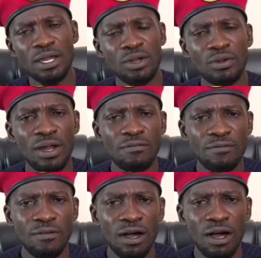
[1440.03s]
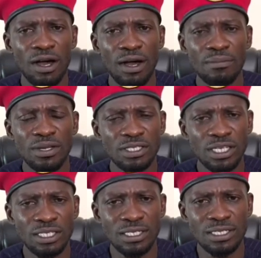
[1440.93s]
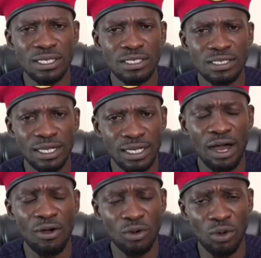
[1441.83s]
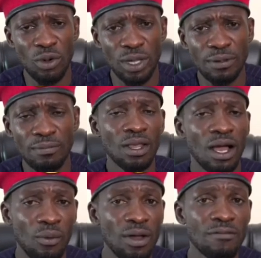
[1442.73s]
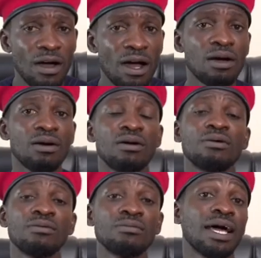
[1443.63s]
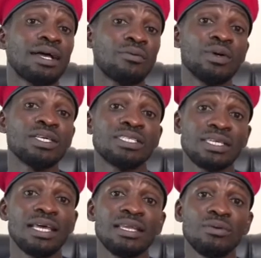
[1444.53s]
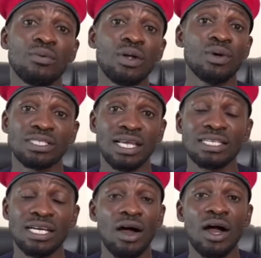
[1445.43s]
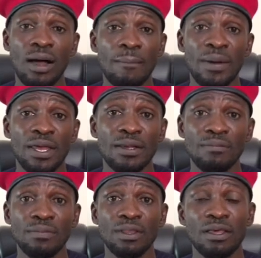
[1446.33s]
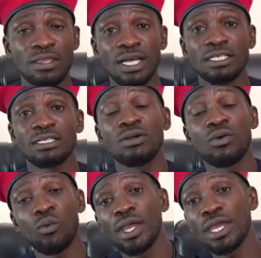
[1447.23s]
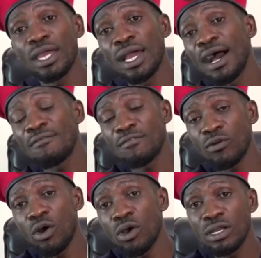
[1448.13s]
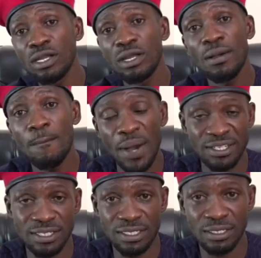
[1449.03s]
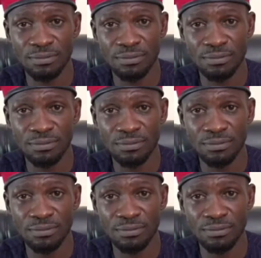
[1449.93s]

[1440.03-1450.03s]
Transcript: grave um, injustices that are ongoing. However, like we said when we were starting our campaign, that we have gone past